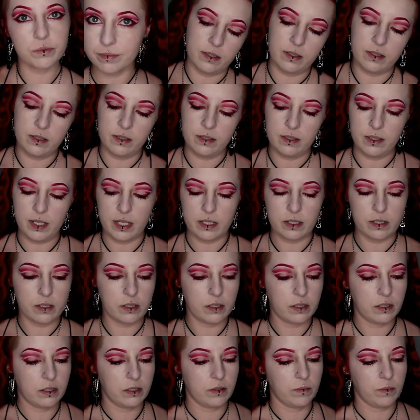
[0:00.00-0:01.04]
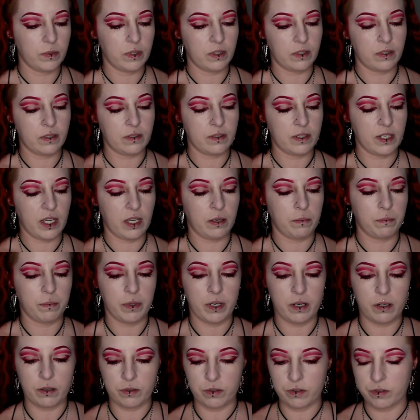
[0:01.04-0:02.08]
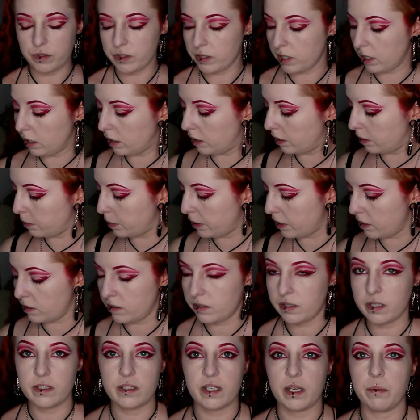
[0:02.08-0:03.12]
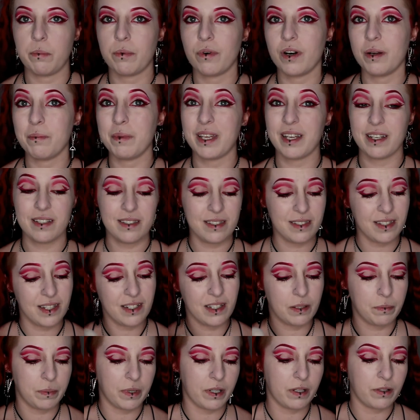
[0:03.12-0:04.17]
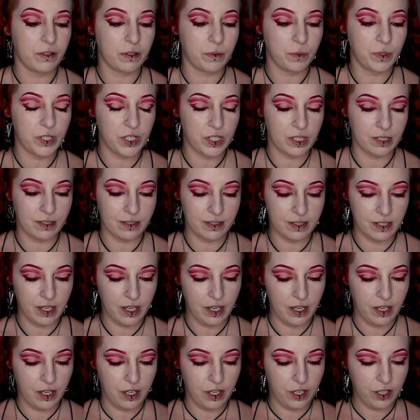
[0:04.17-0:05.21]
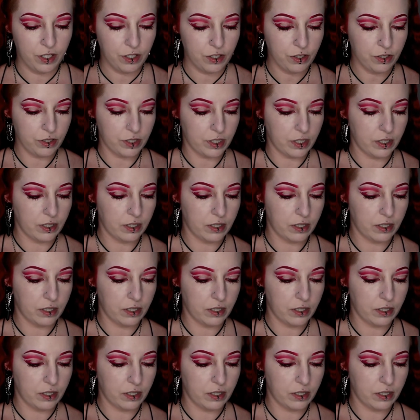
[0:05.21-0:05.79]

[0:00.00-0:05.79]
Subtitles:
Set with the same powder as earlier because it's a priming and setting powder, which is good.